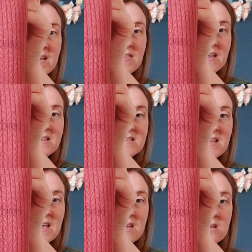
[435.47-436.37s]
it in their
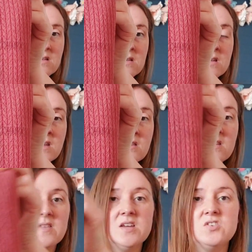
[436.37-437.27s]
sale
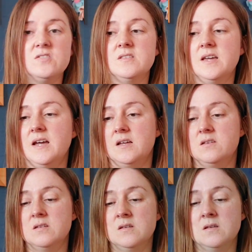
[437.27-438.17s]
that they just
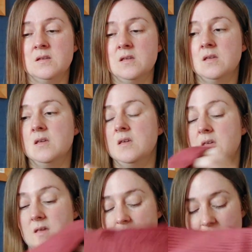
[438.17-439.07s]
had,
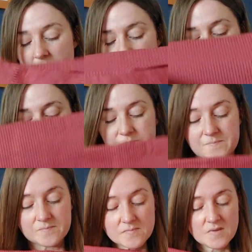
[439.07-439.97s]
and
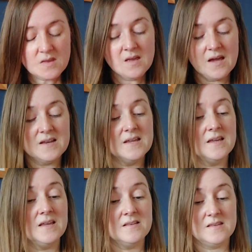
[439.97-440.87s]

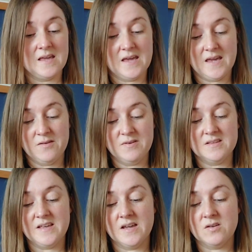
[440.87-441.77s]
it is a
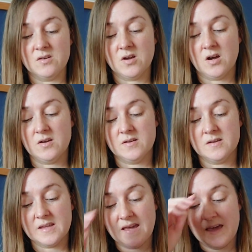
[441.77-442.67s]
recycled
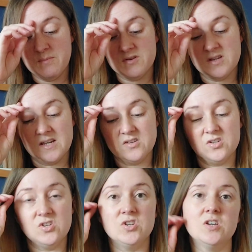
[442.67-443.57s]
cotton cable
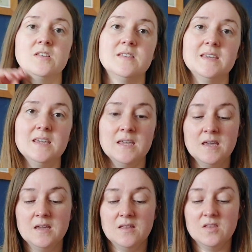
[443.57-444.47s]
textured
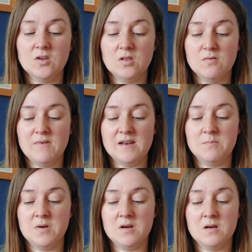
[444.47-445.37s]
jersey in the colour
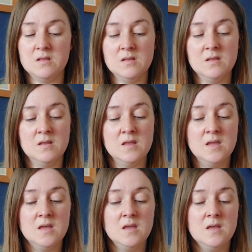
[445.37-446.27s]
red marl.
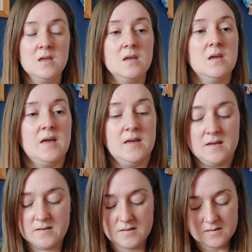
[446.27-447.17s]

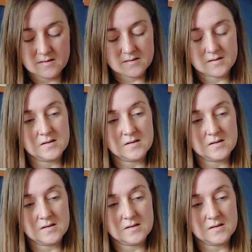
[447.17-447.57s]
And